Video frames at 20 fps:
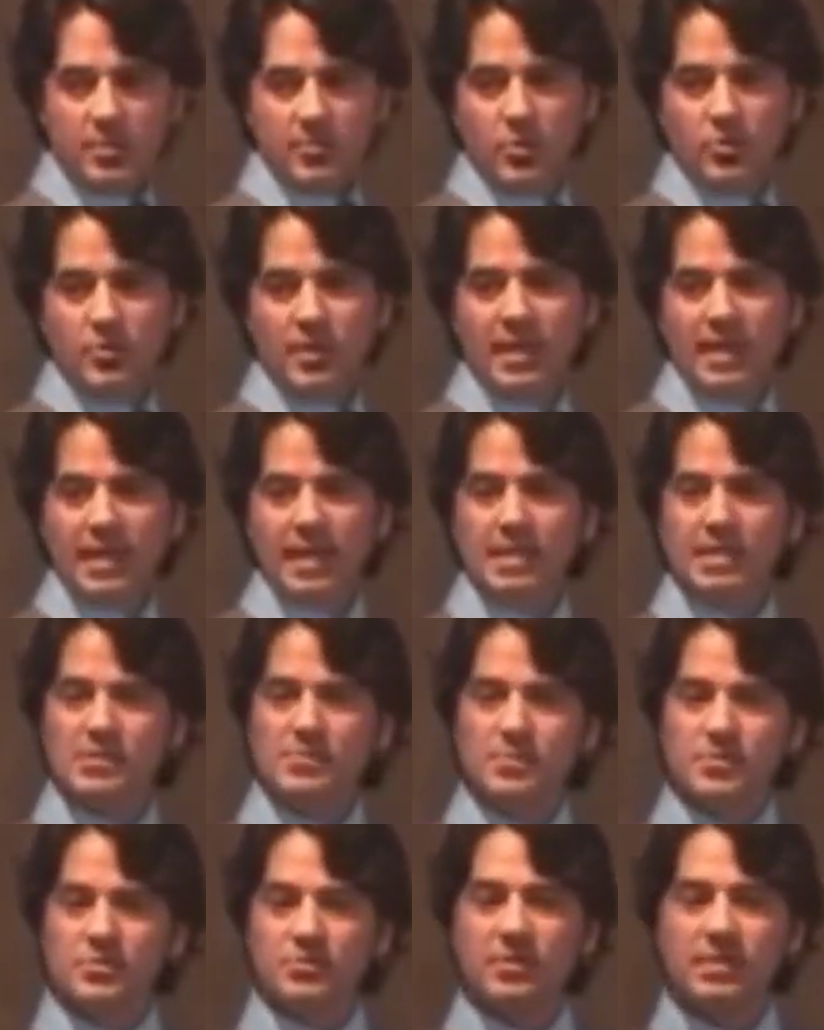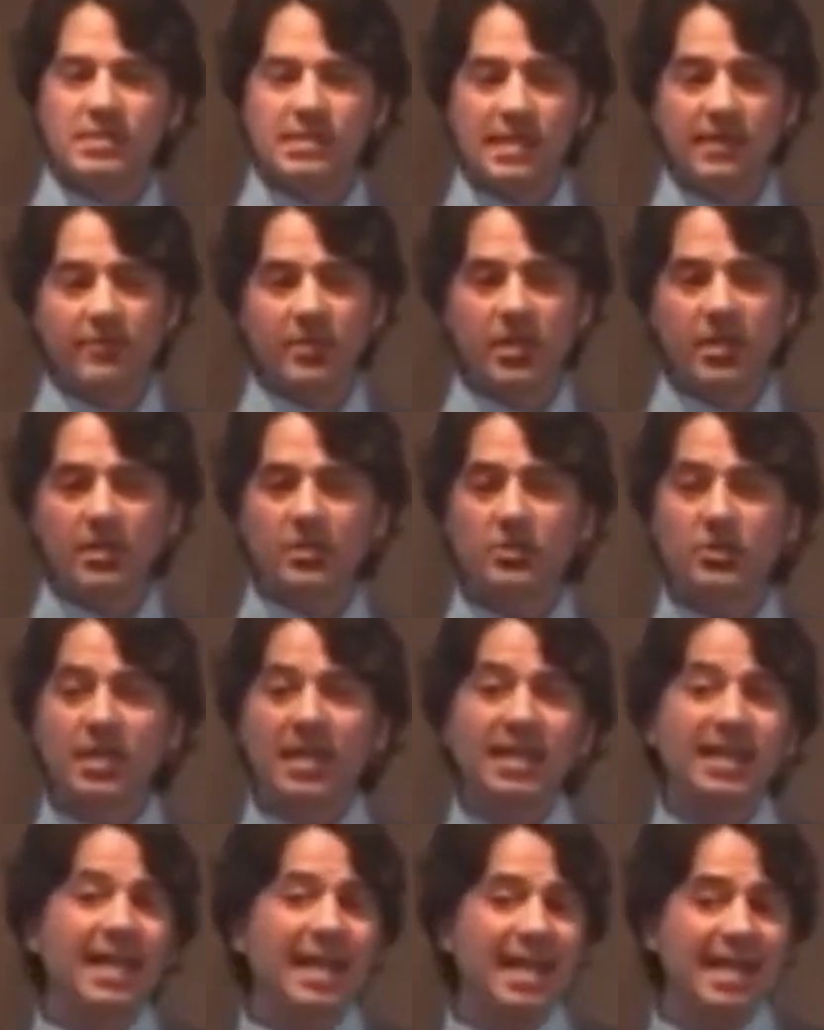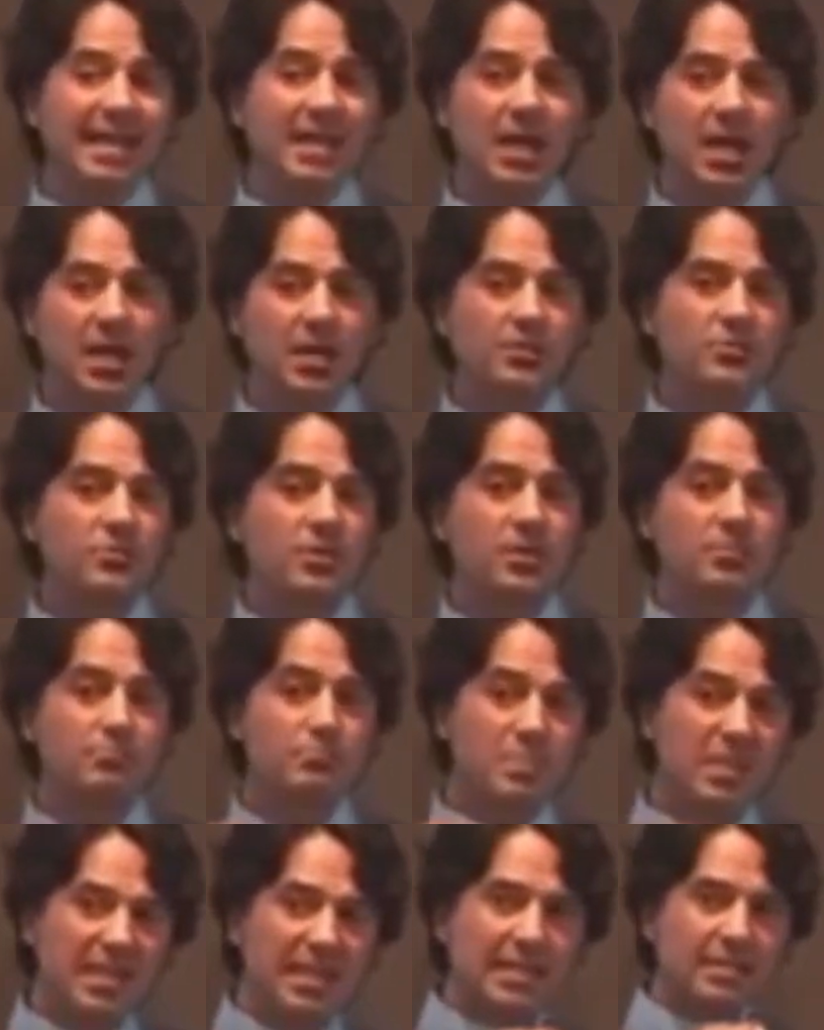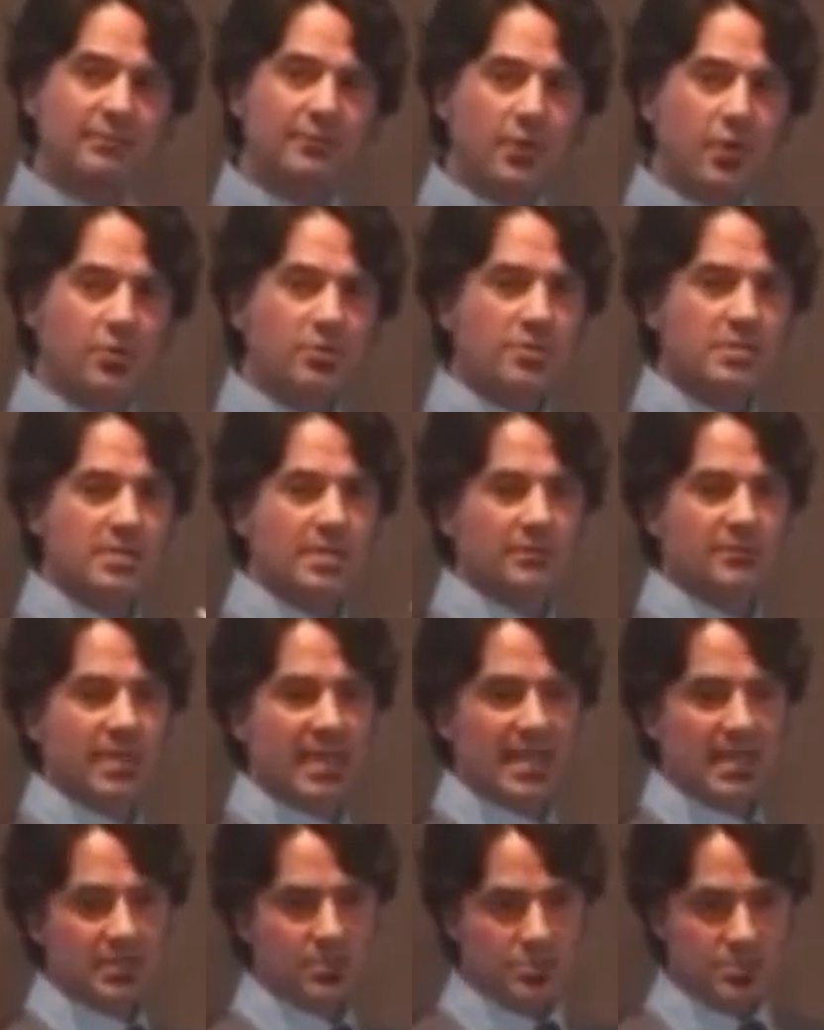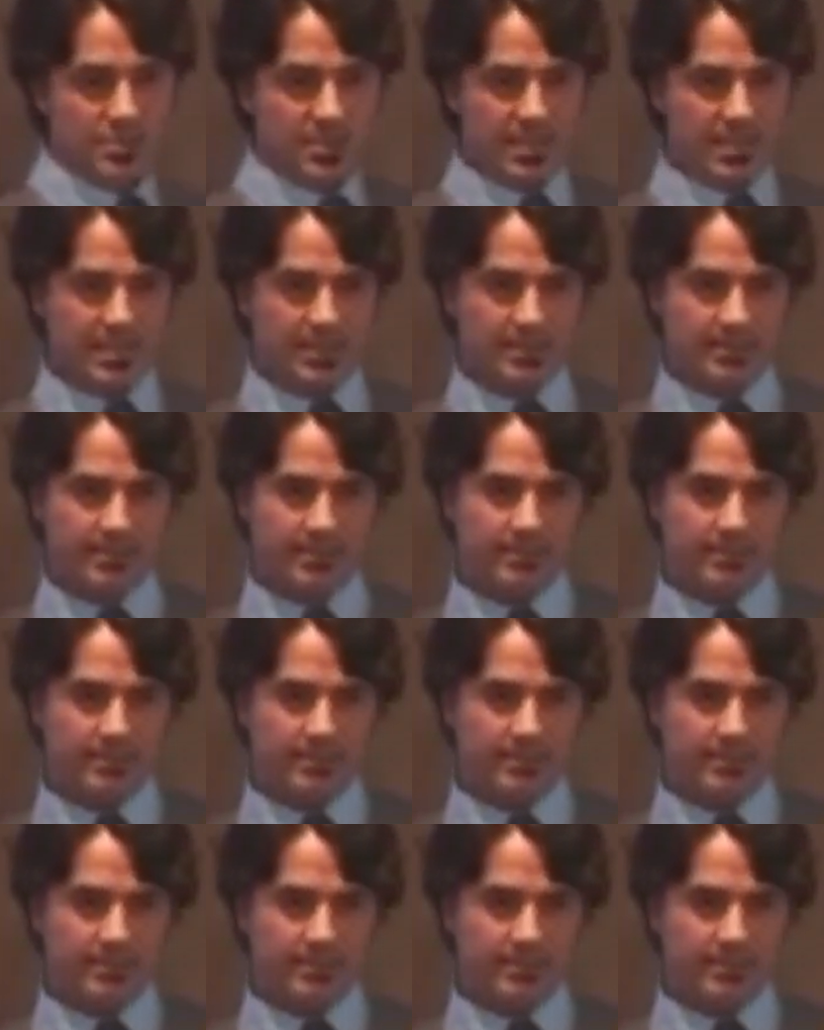number we get is between 700 and 800 millivolts of energy.